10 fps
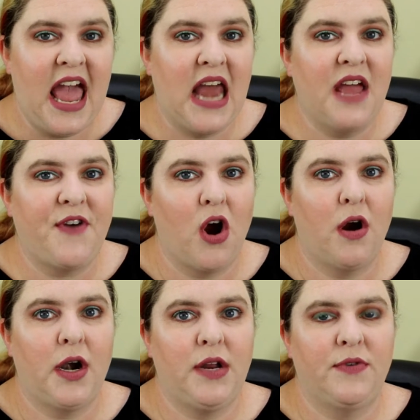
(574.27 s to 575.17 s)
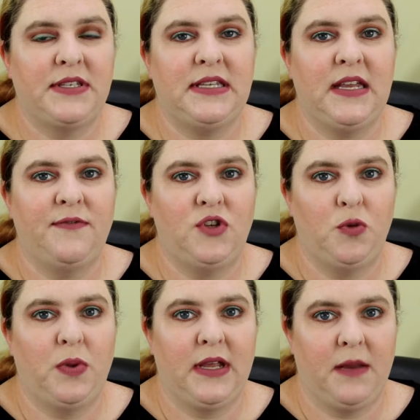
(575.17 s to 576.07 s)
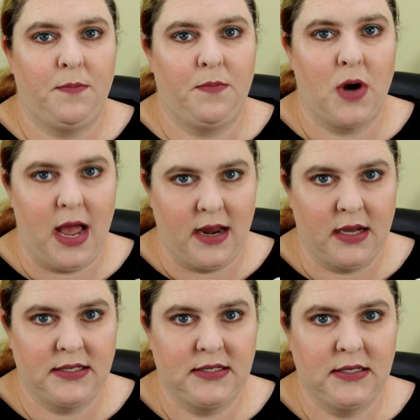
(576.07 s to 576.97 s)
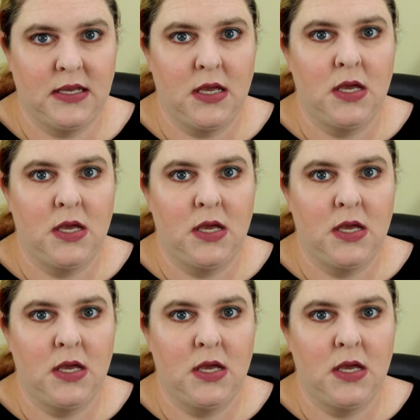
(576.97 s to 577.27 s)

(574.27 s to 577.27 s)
and I've already received duplicate products.